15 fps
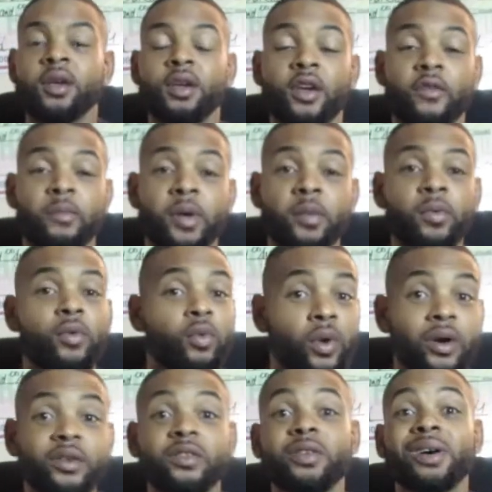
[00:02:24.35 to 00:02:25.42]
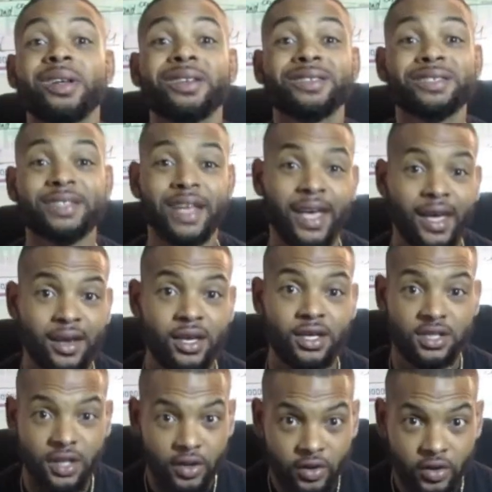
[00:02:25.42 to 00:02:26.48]
If people work to understand
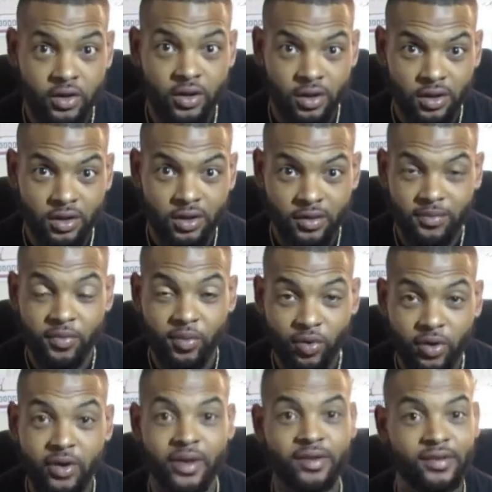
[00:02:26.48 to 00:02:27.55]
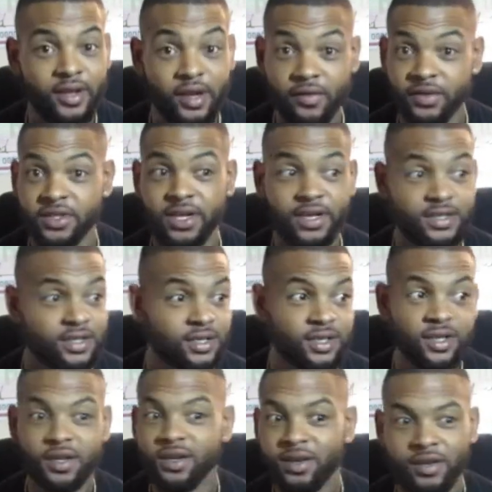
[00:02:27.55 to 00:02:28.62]
each other more instead of just